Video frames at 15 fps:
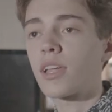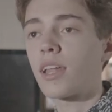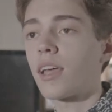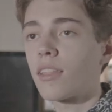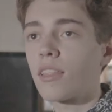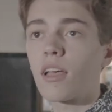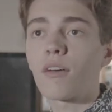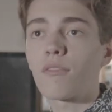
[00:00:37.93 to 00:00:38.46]
and
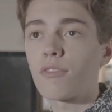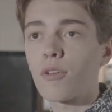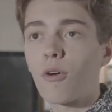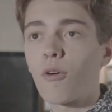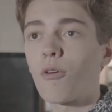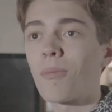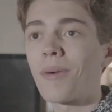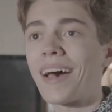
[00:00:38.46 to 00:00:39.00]
I love the
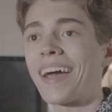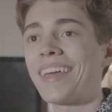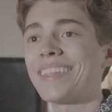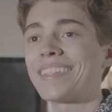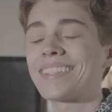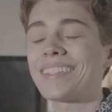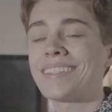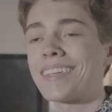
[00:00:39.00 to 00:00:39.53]
whole
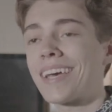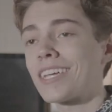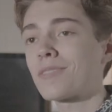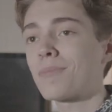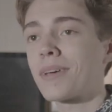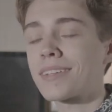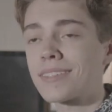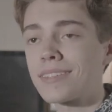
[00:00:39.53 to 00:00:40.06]
behind-the-scenes
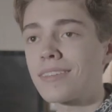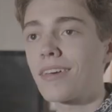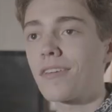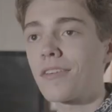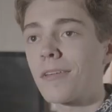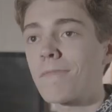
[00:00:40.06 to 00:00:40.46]
aspects of